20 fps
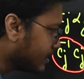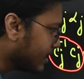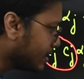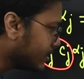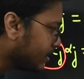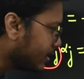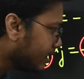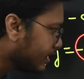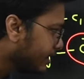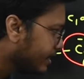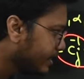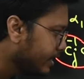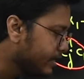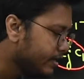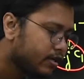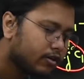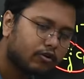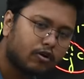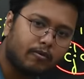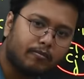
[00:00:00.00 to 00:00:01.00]
as a
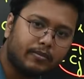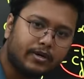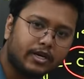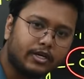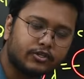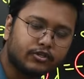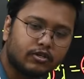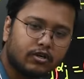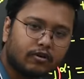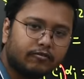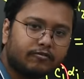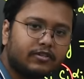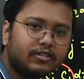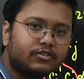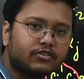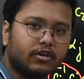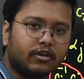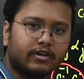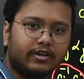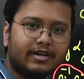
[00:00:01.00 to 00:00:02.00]
linear combination of
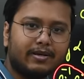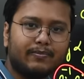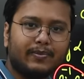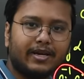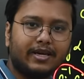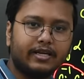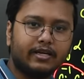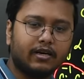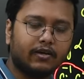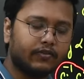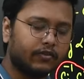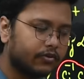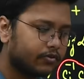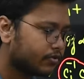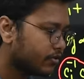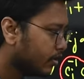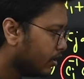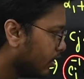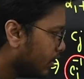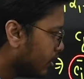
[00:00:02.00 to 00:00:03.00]
its remaining others.
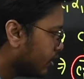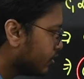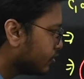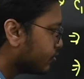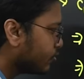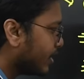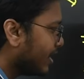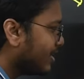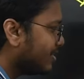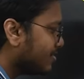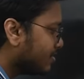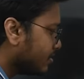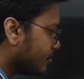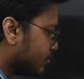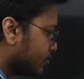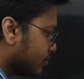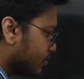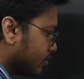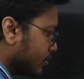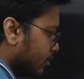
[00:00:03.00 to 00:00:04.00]
So hence
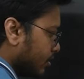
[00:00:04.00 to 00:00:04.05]
it's